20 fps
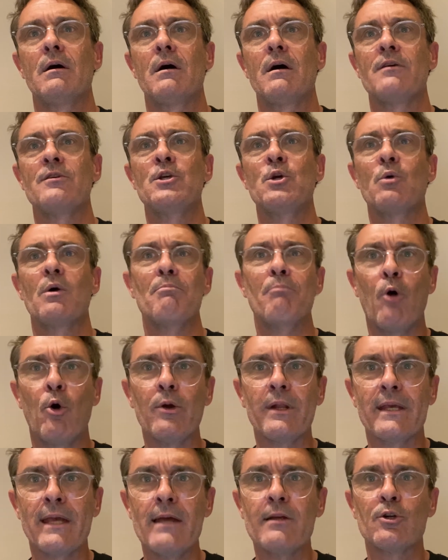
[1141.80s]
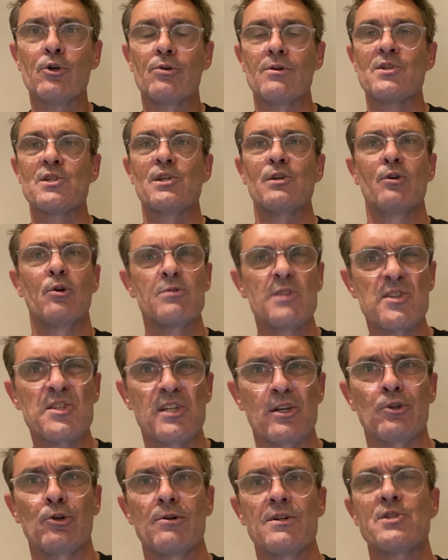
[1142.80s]
are you a born again Christian or just
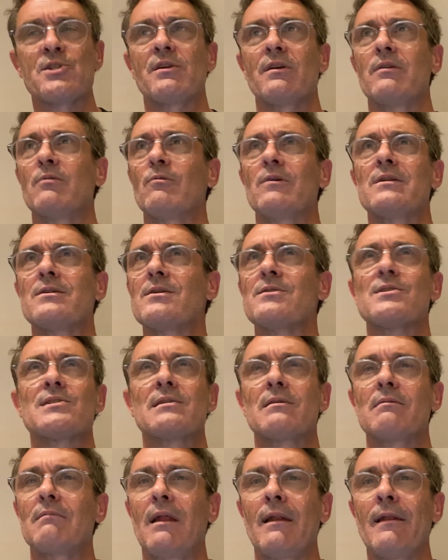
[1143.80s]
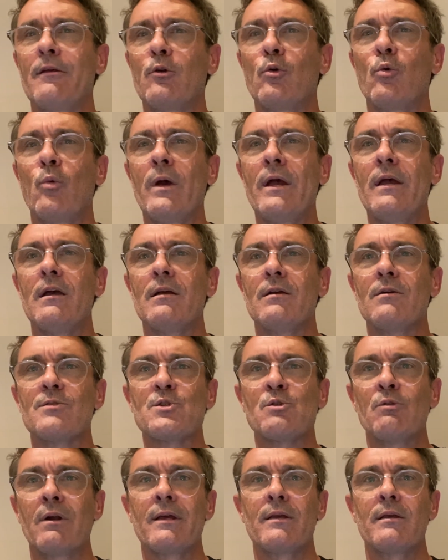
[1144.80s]
a Christian, which is a little weird
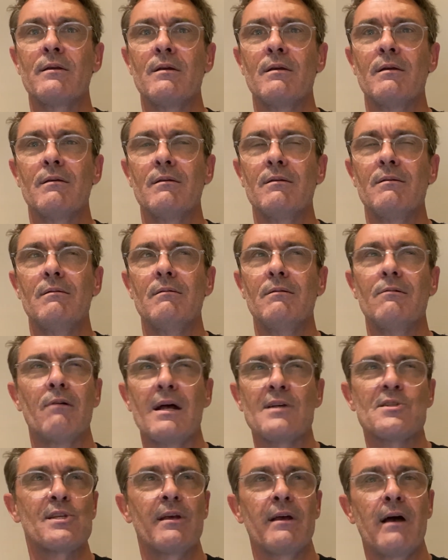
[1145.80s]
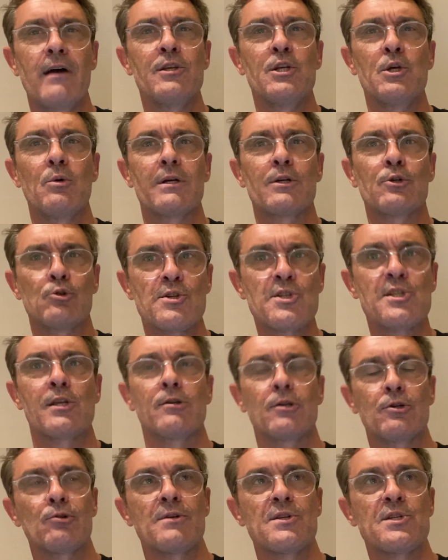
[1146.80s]
because really you're asking, are you a
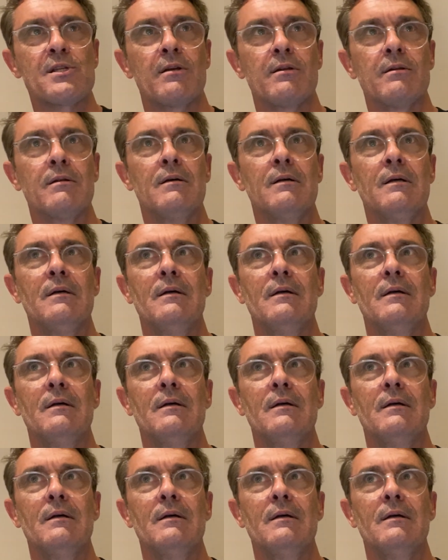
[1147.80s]
Christian?